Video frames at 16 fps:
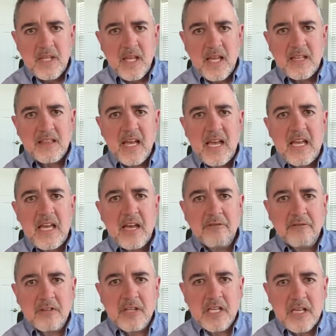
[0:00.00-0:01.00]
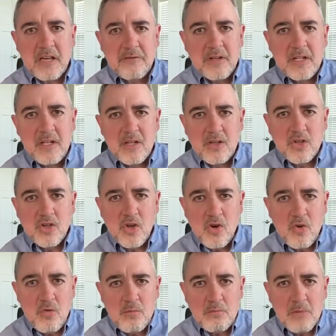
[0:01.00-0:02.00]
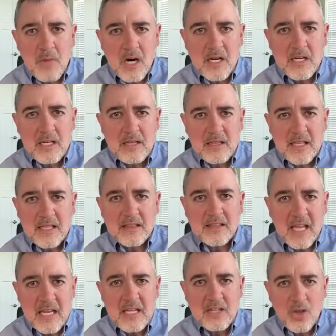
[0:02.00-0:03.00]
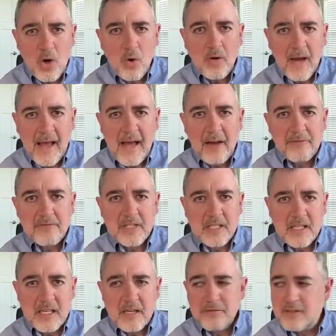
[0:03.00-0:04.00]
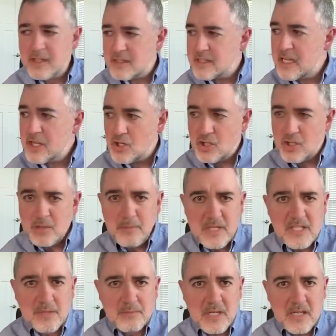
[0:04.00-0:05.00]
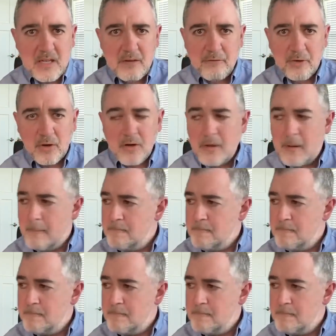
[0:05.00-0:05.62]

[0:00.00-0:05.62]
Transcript: and they have given you money that they don't have to give, that they could be spending for